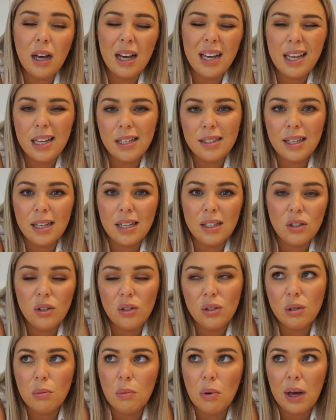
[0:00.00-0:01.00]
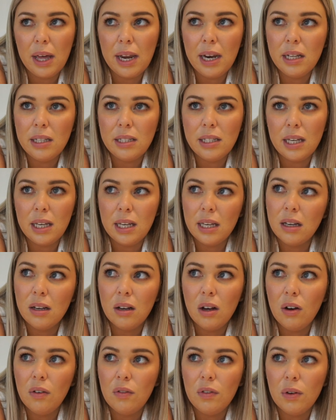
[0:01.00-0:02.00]
I guess I can do some more editing
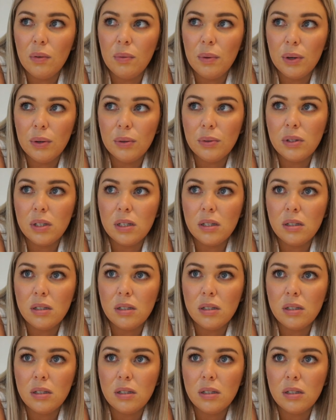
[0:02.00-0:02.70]
of the reels and